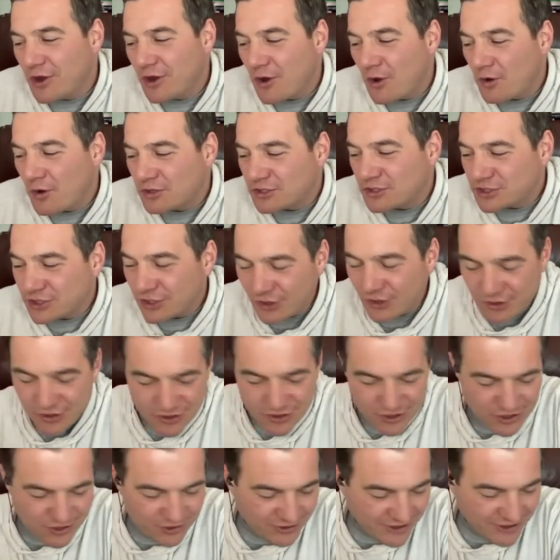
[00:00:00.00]
So
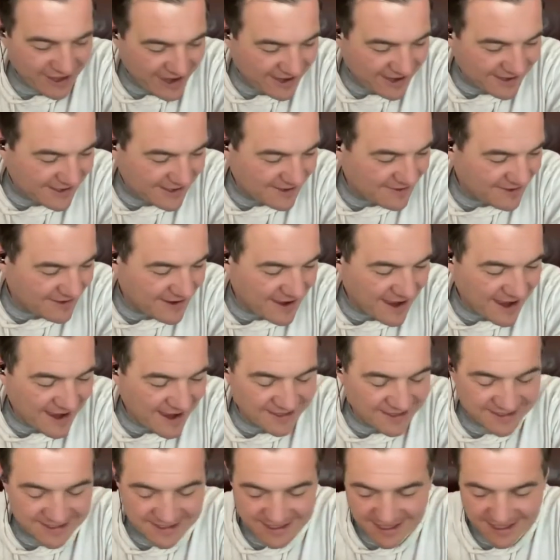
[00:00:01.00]
you land in the
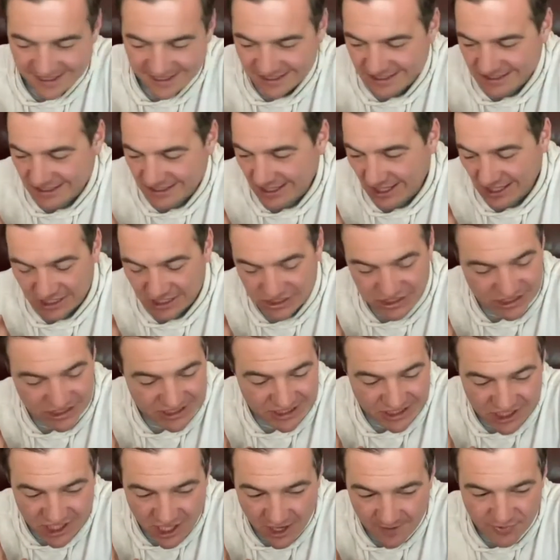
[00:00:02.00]
United States just
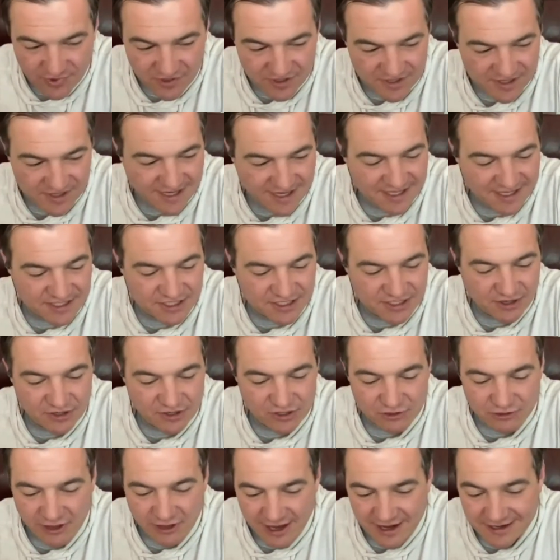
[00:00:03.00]
a couple of days ago.
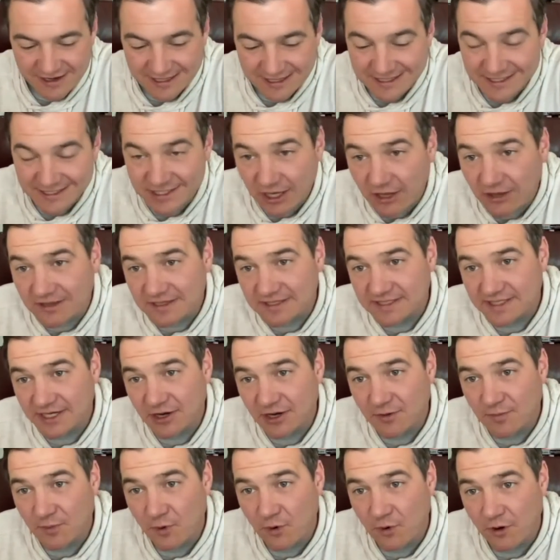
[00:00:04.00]
You land at Dulles
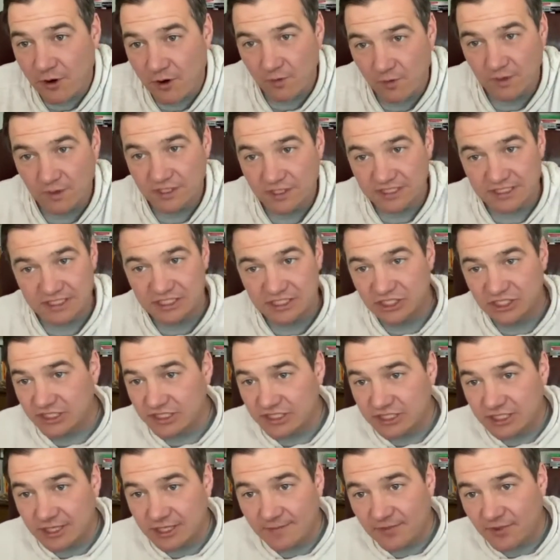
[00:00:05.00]
Airport, which is
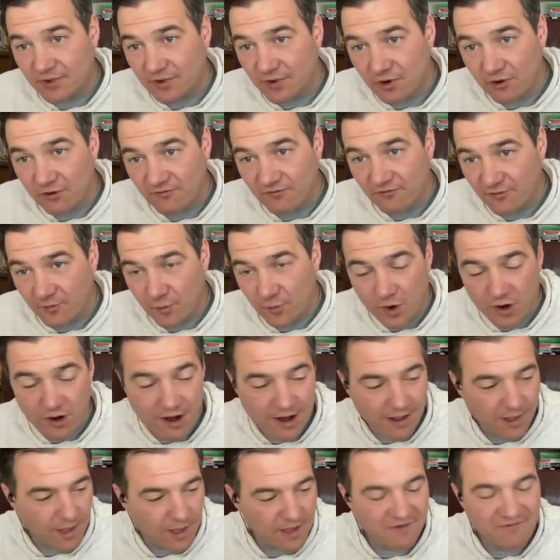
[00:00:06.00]
just up the road from where
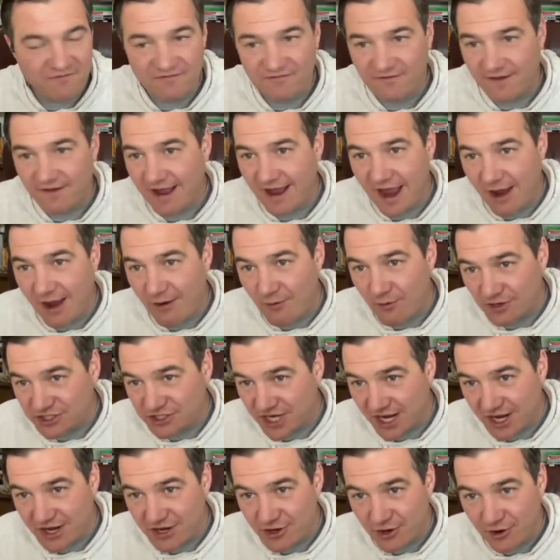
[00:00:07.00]
I live. I wish
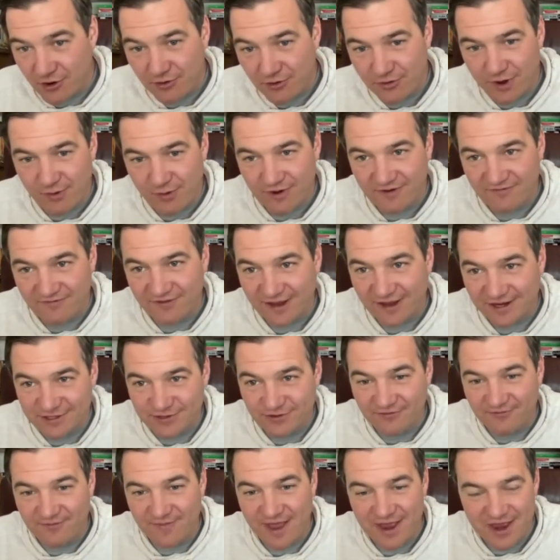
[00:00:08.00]
I had known. I would have liked to
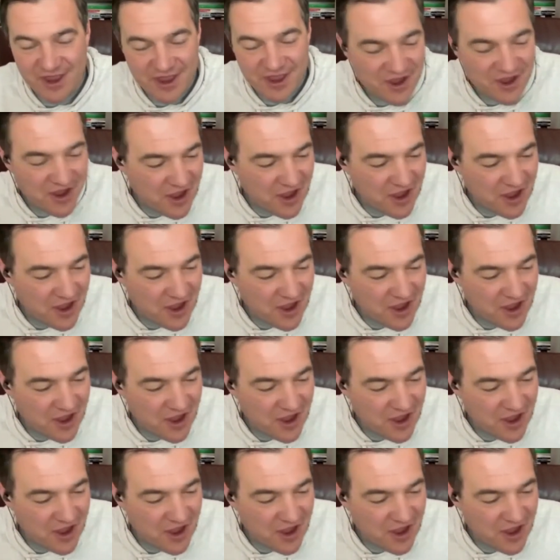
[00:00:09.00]
have met you.